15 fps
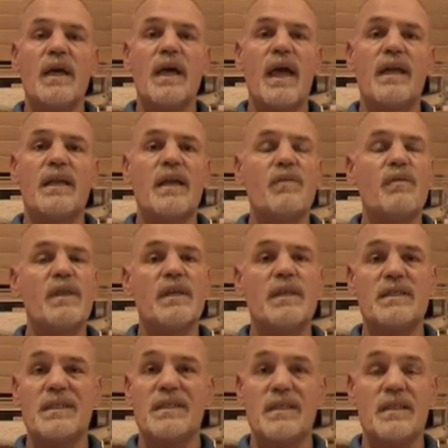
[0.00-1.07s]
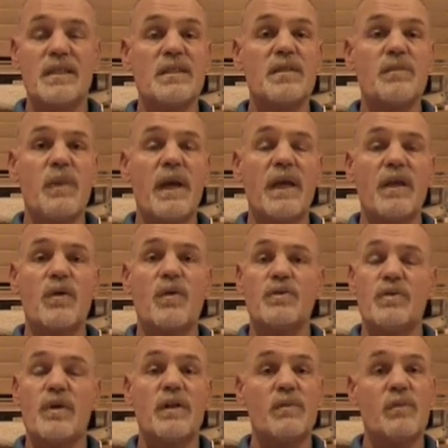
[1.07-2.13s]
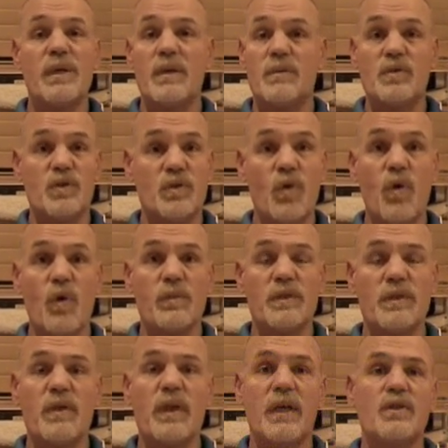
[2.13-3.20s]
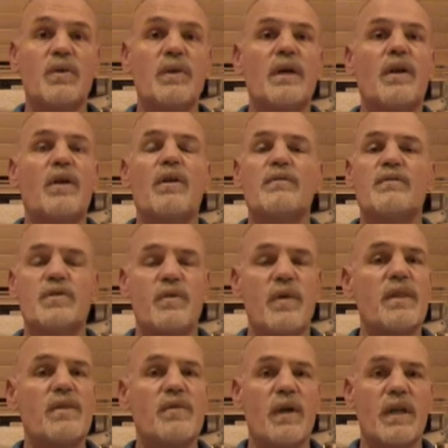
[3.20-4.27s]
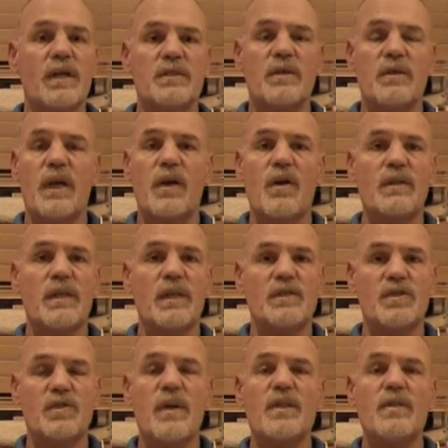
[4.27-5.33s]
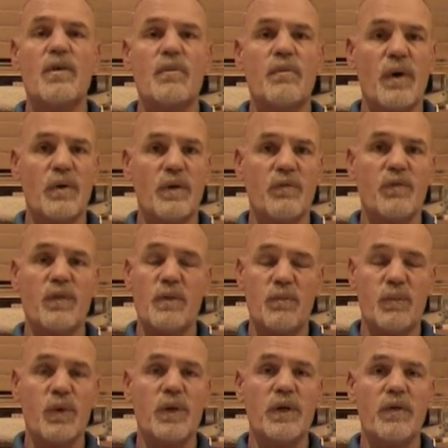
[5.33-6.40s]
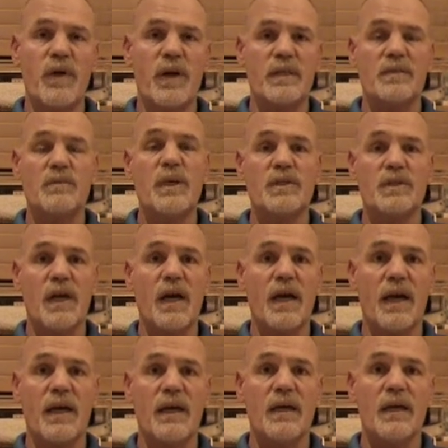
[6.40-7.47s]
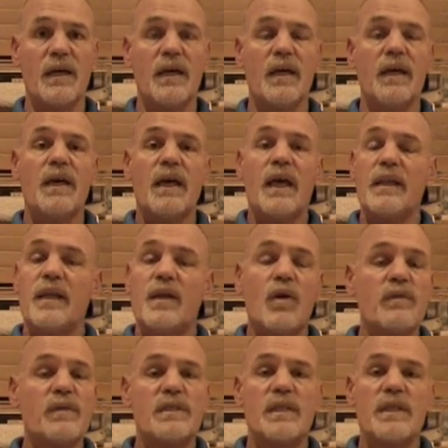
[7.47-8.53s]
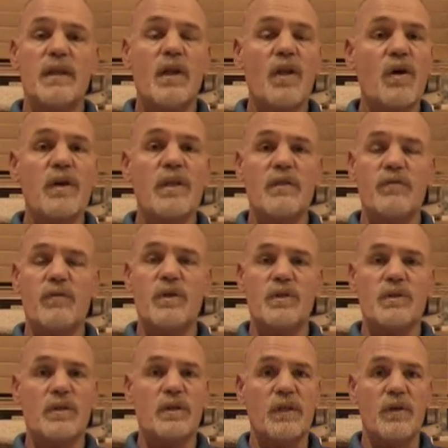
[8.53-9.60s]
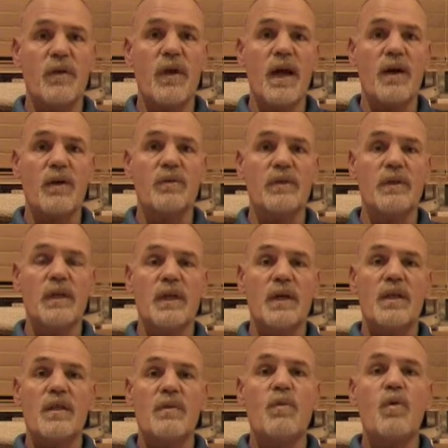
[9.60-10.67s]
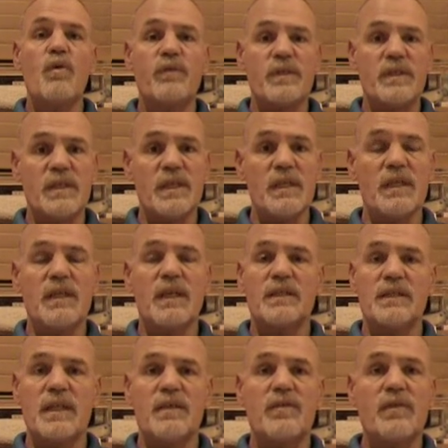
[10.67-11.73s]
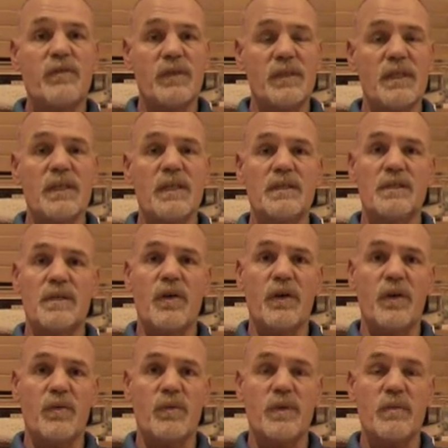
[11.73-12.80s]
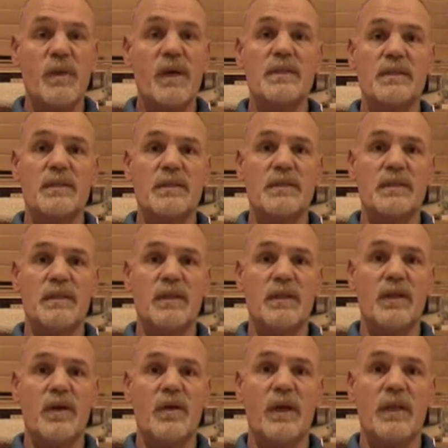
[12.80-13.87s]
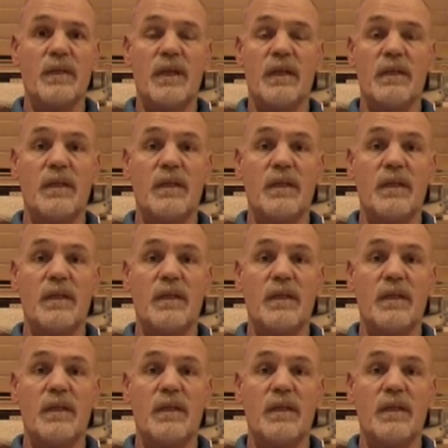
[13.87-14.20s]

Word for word: and everything is either dissipating or trying to be absorbed. So they're doing a lot of strength running. So their strength component for the poorer runner is much higher. And then obviously, the longer their foot is on the ground, the more fatigue, eccentric fatigue is going on with the muscles, you know, and